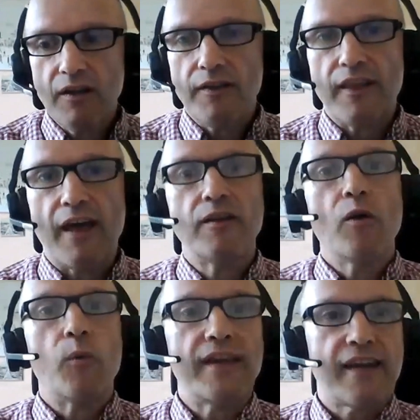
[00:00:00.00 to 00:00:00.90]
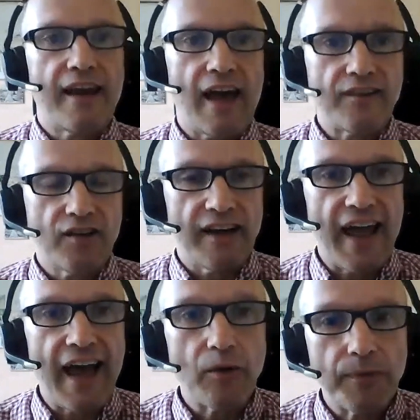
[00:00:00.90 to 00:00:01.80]
then we can actually
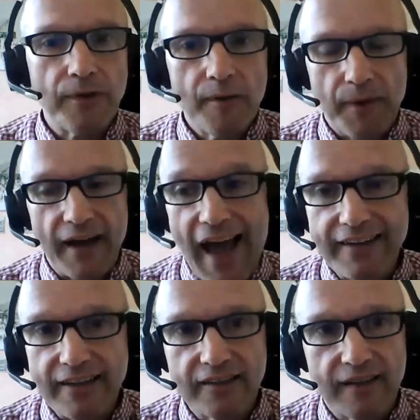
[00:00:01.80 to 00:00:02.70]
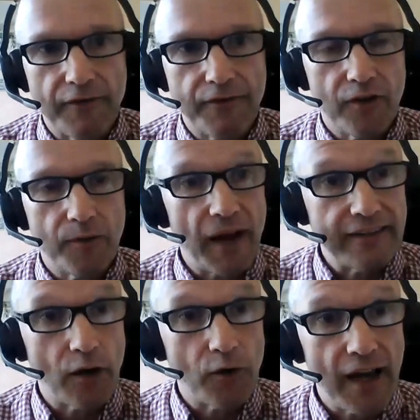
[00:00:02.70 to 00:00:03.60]
help by adding to that fund by
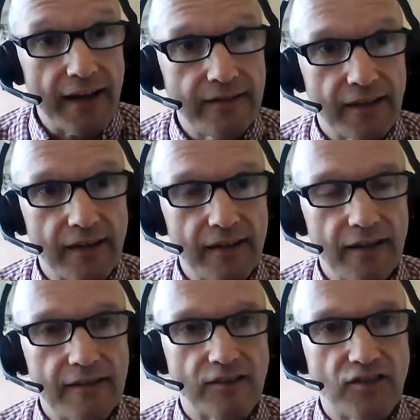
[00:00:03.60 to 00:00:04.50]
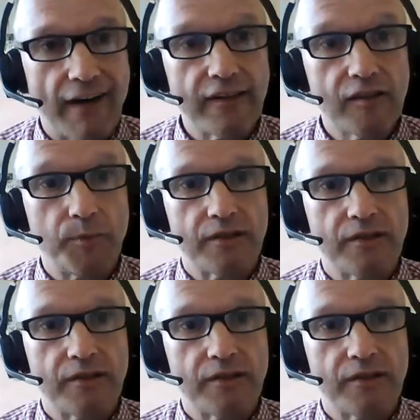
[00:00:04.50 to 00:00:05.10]
donating, and it's a charitable